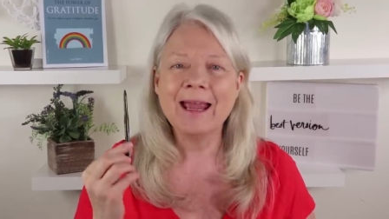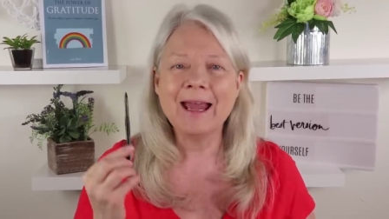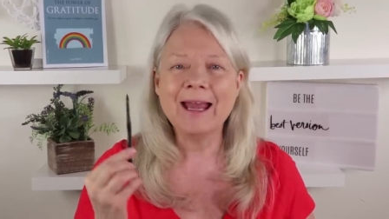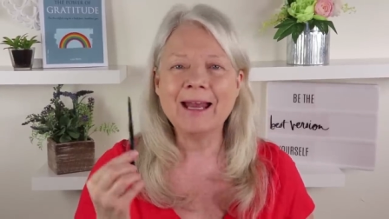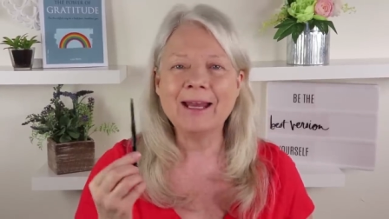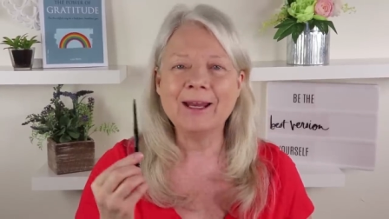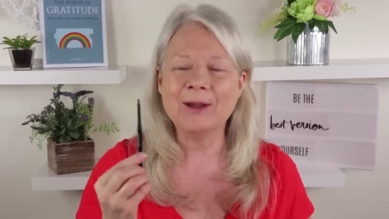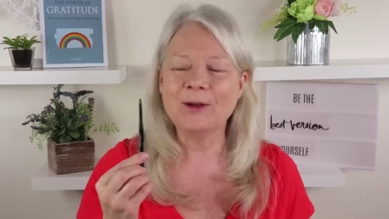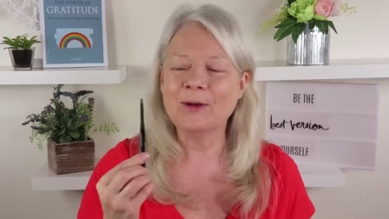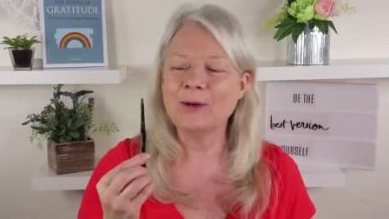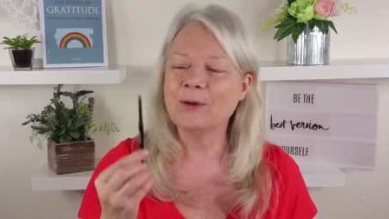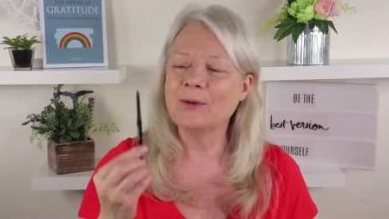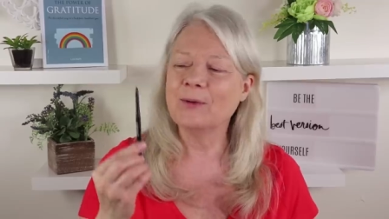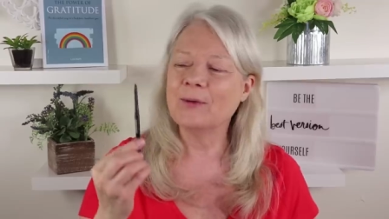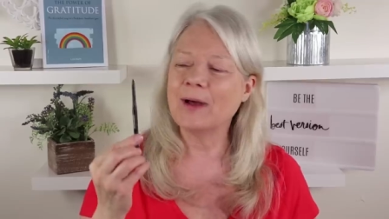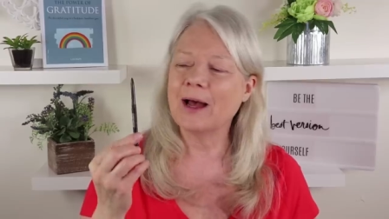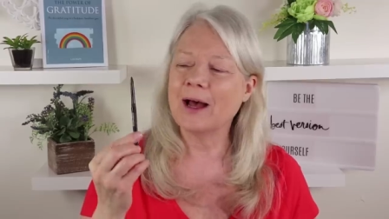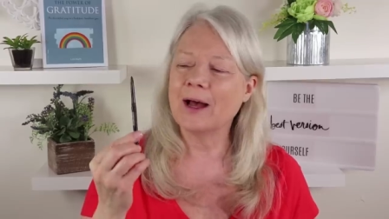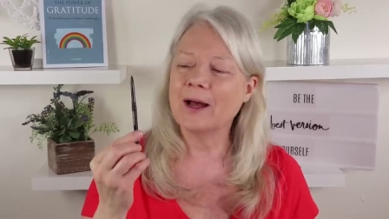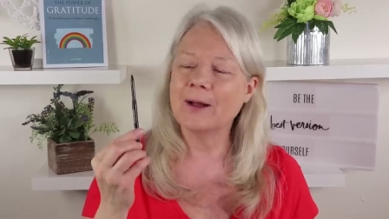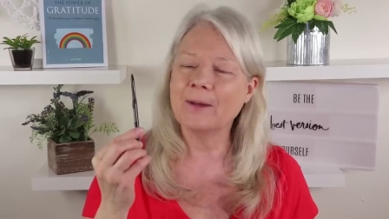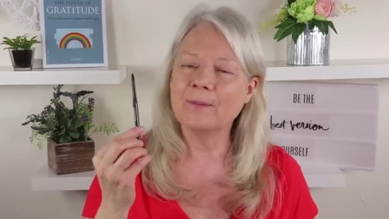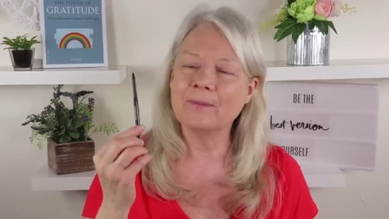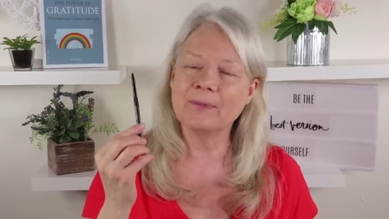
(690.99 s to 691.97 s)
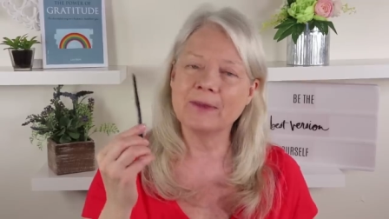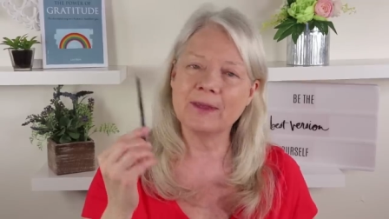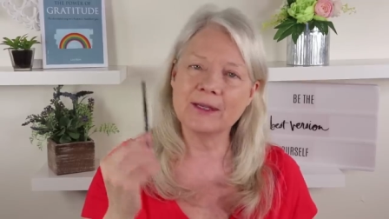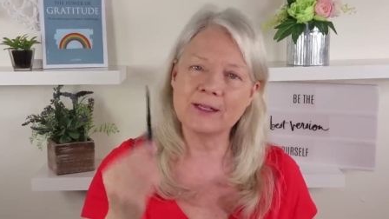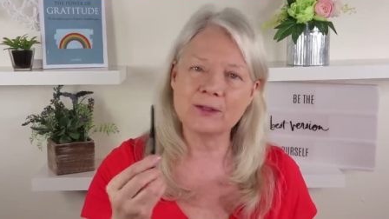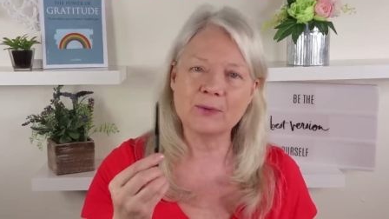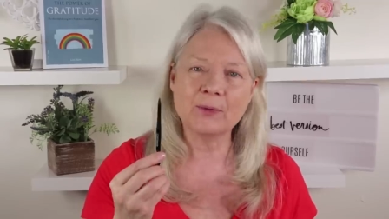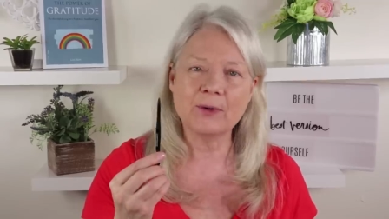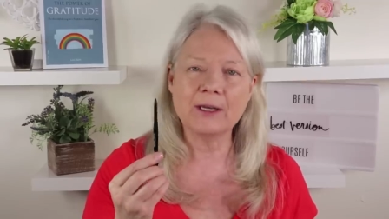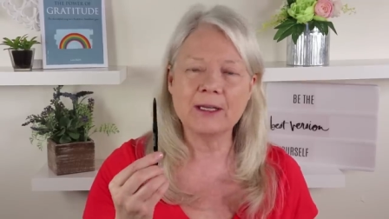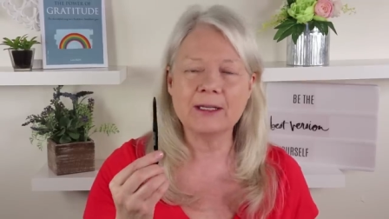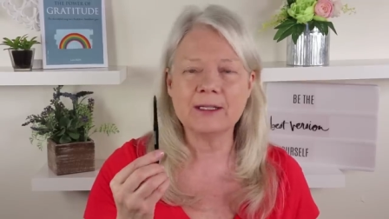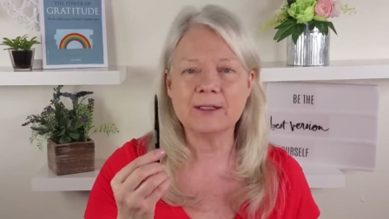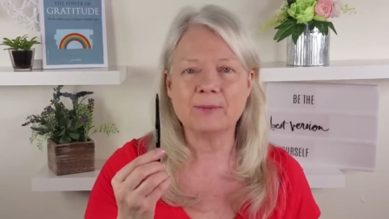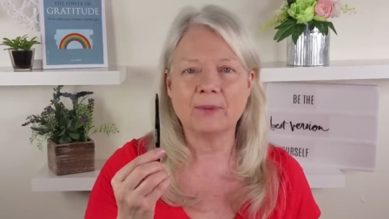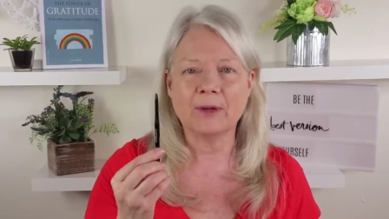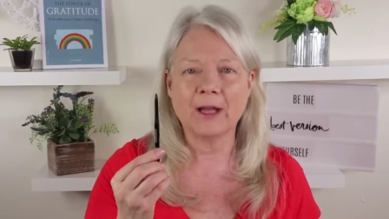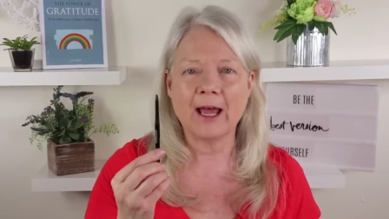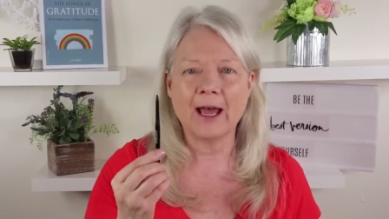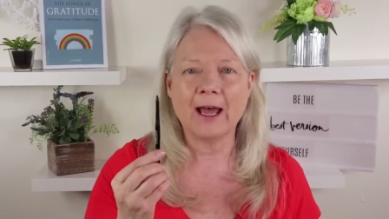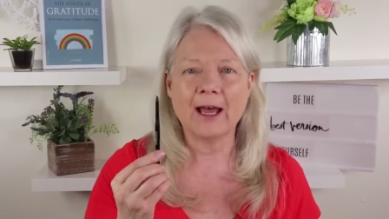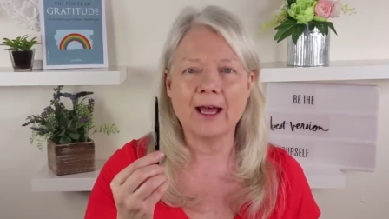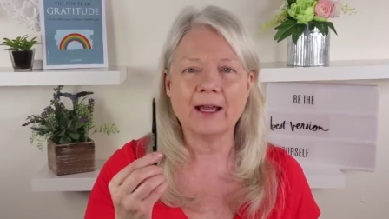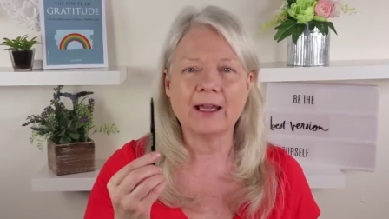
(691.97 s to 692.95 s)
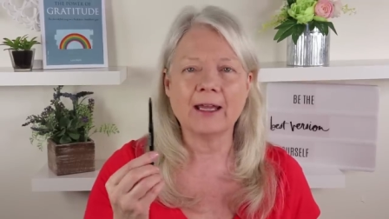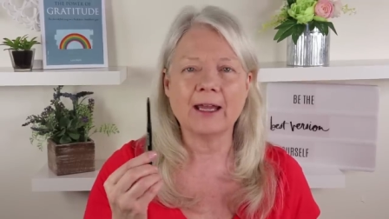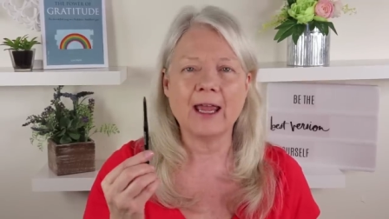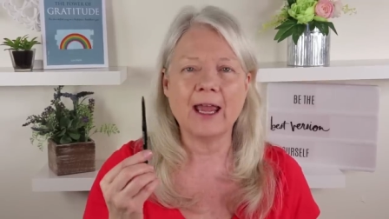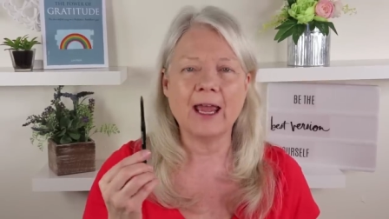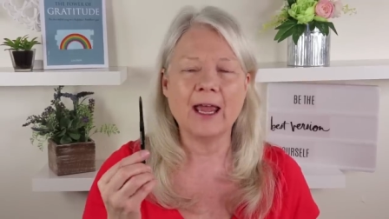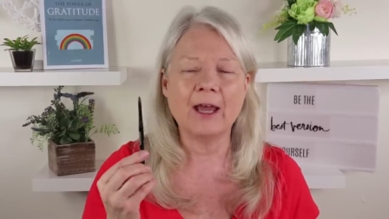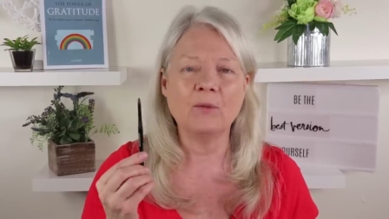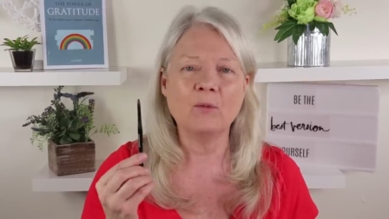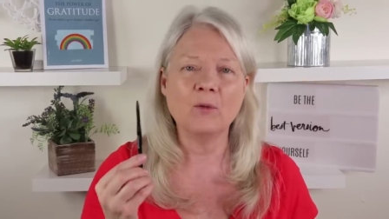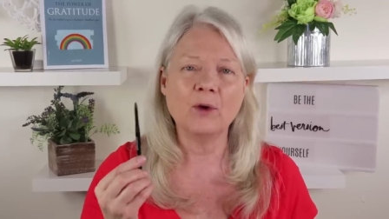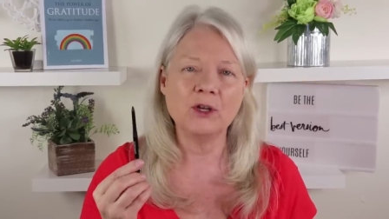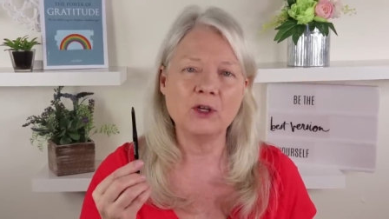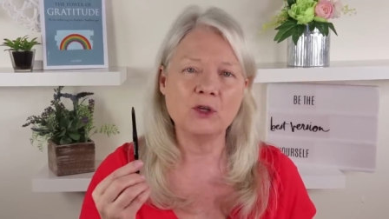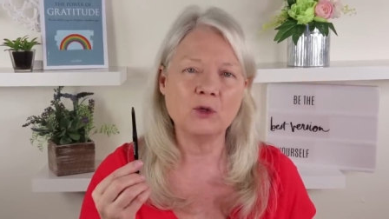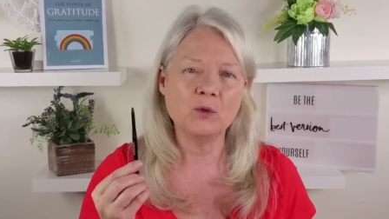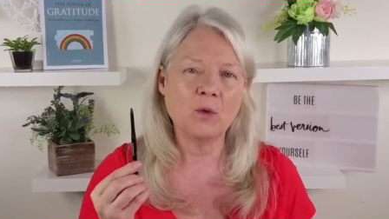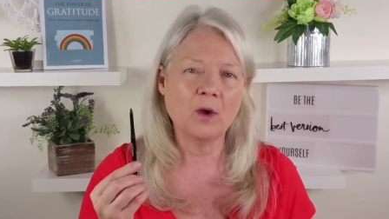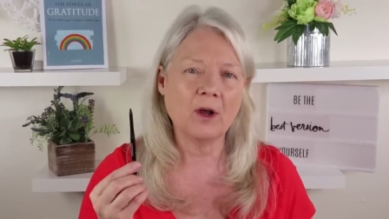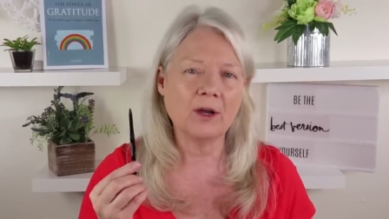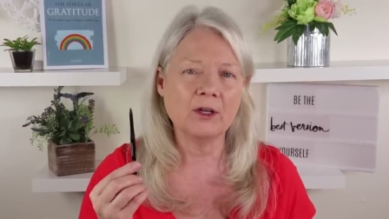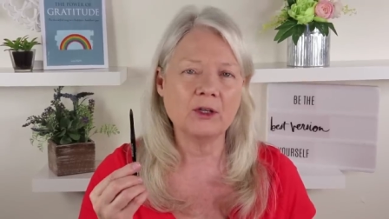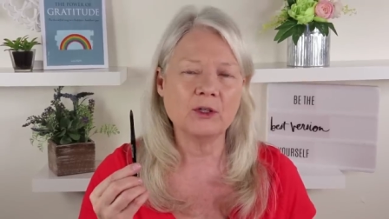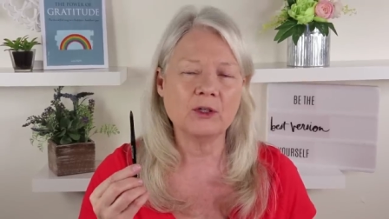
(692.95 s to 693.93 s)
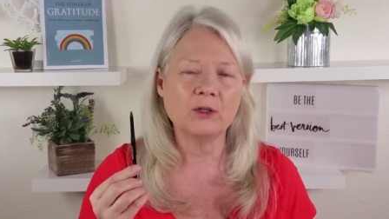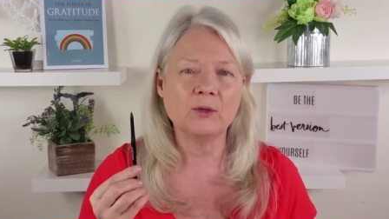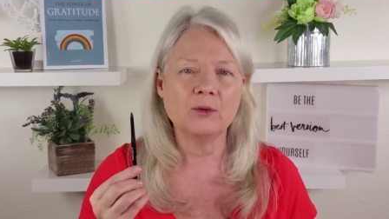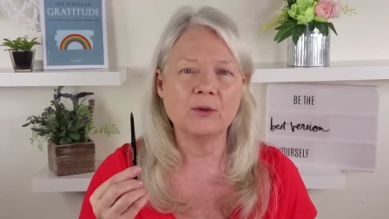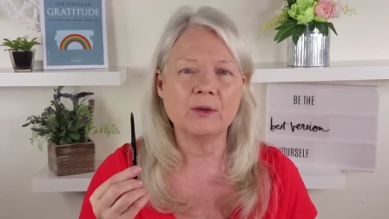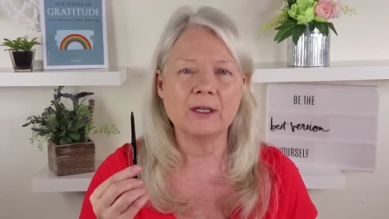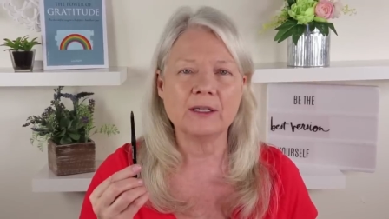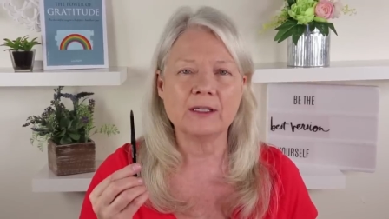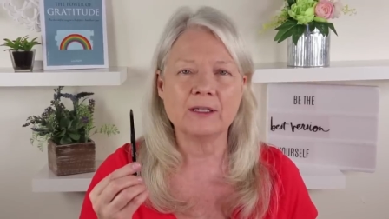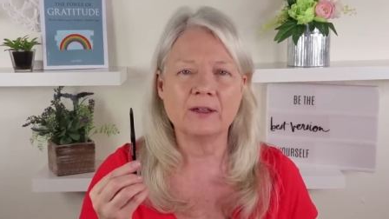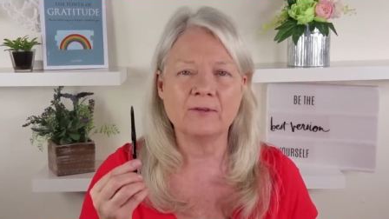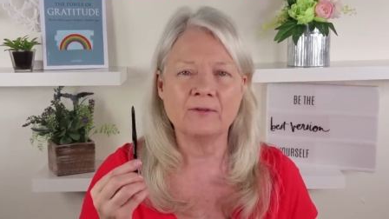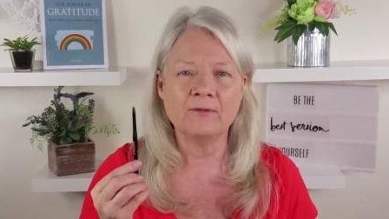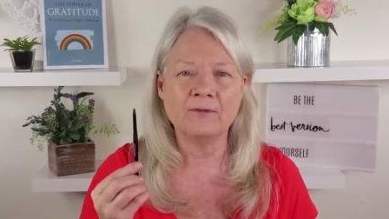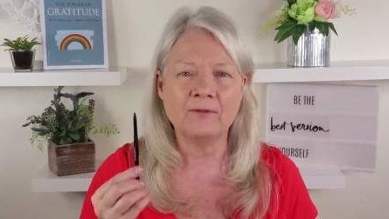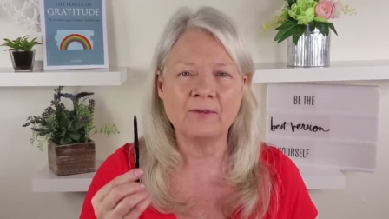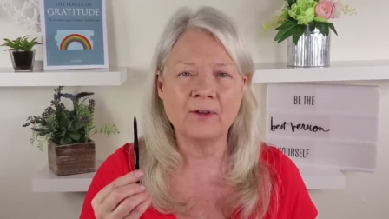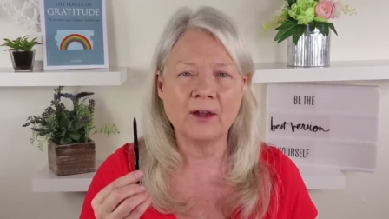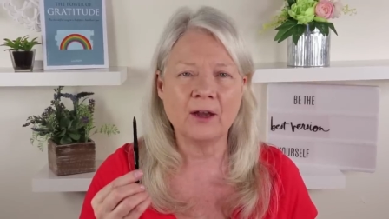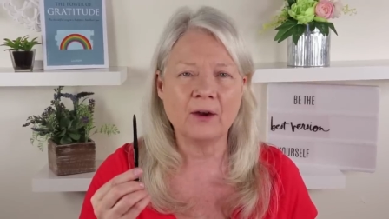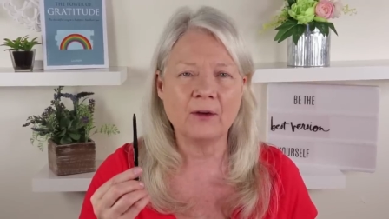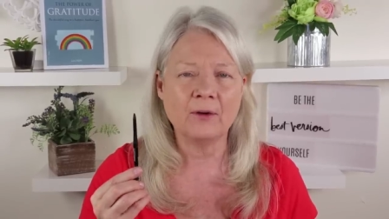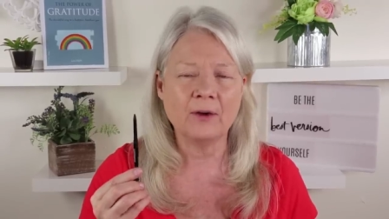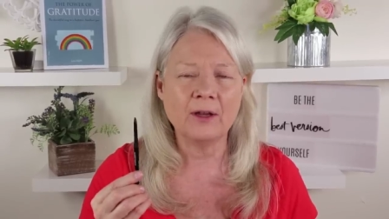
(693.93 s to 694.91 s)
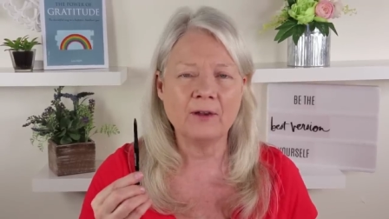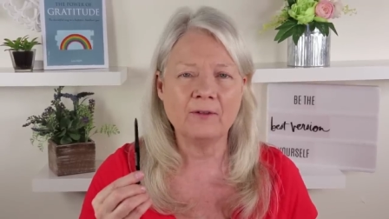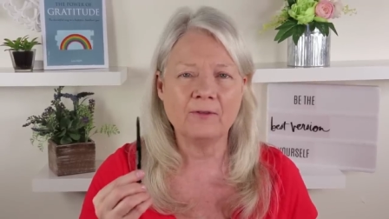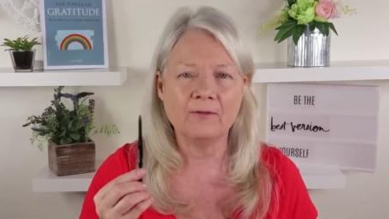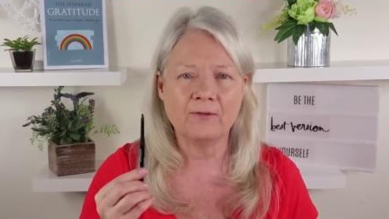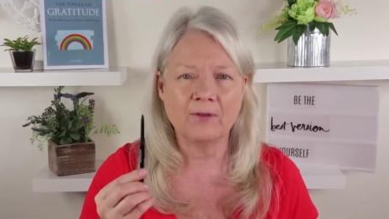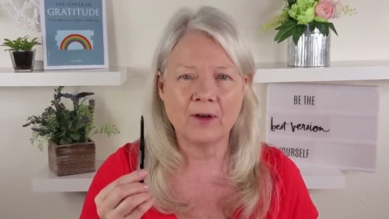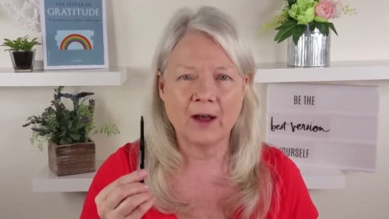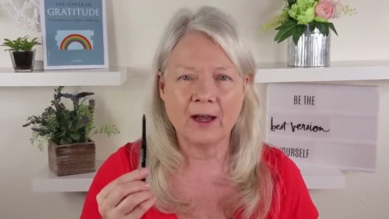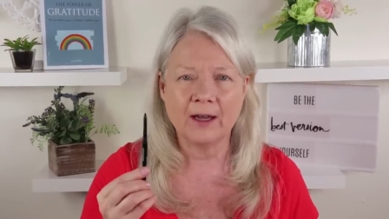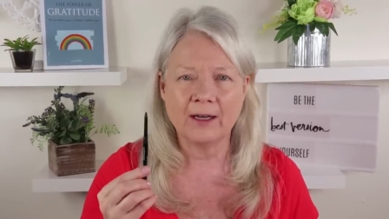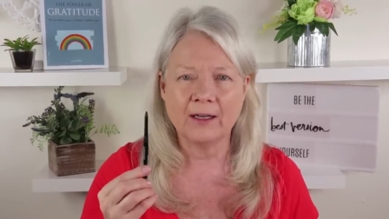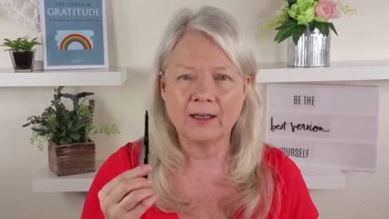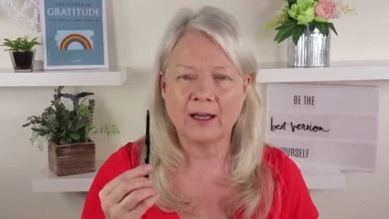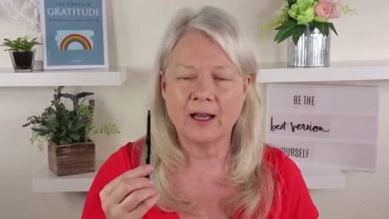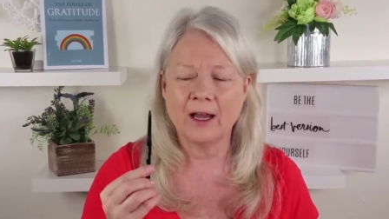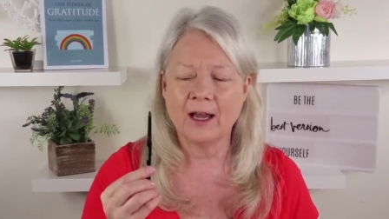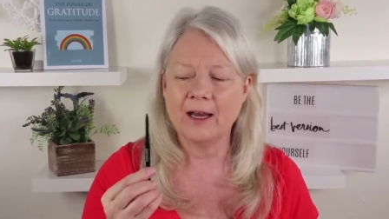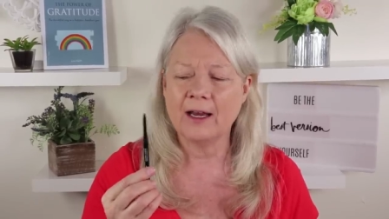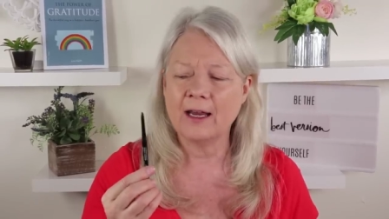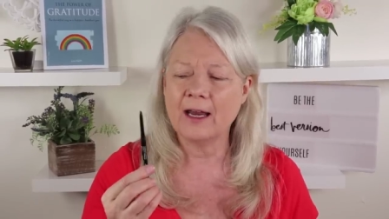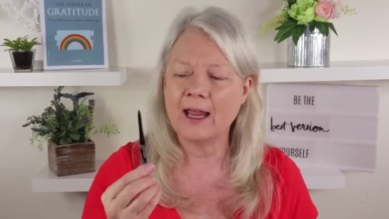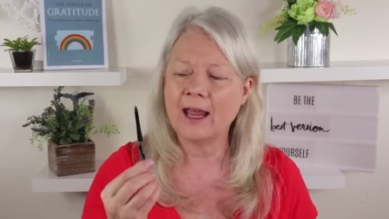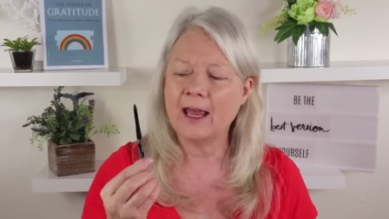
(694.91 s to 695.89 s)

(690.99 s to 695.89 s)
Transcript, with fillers: anywho, um, this one is black and what you want to do is a very fine line.